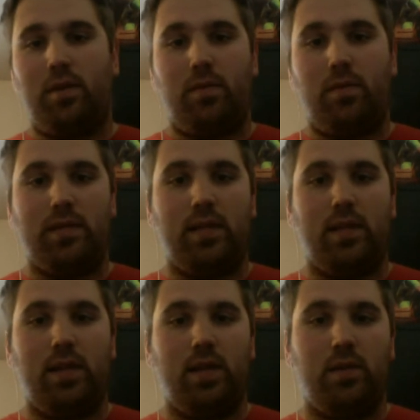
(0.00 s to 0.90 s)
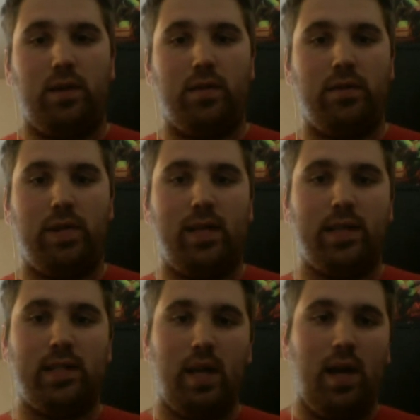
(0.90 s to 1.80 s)
You're the reason we're doing
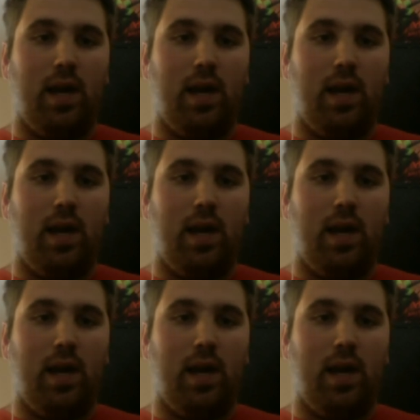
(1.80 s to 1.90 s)
this.